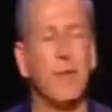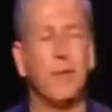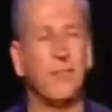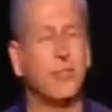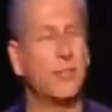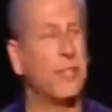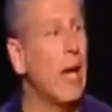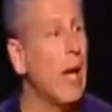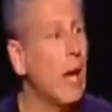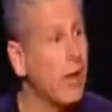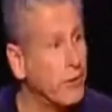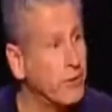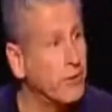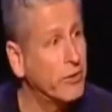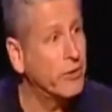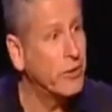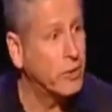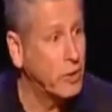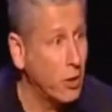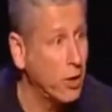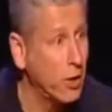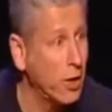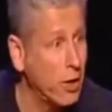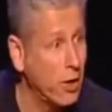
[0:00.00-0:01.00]
that sounds
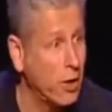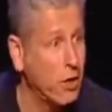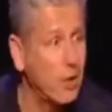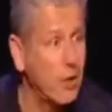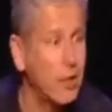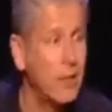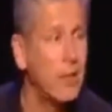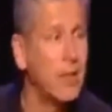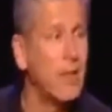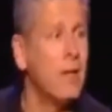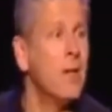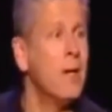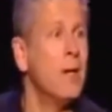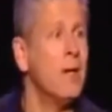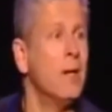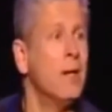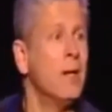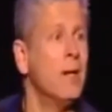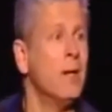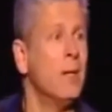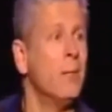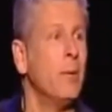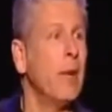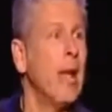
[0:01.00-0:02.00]
good,
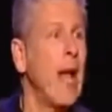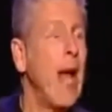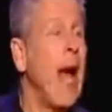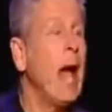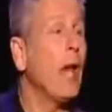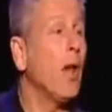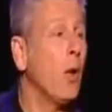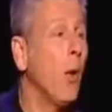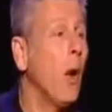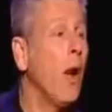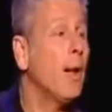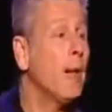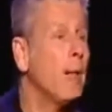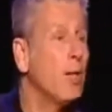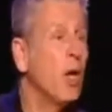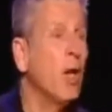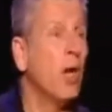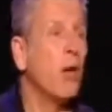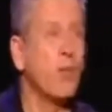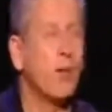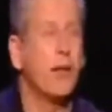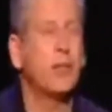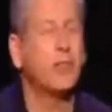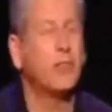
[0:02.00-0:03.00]
but how do I
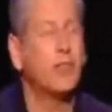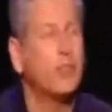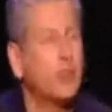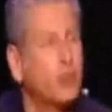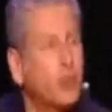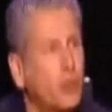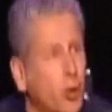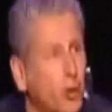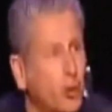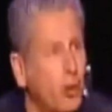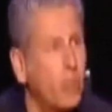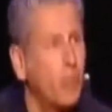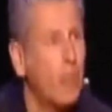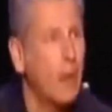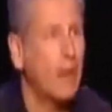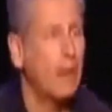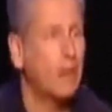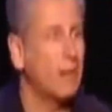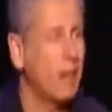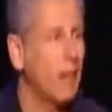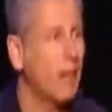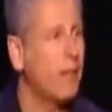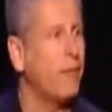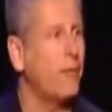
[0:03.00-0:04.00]
know that's true of my
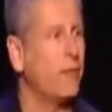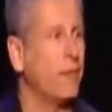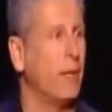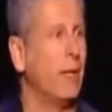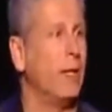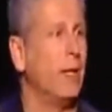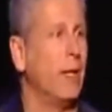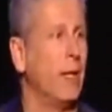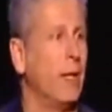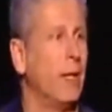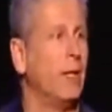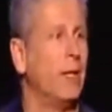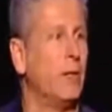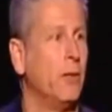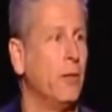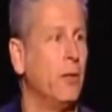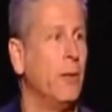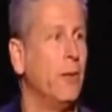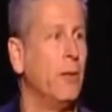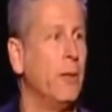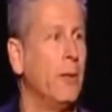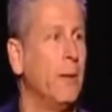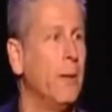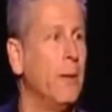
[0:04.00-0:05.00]
life right now,
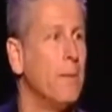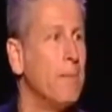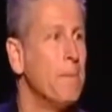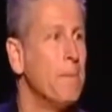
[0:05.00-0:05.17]
Louie?"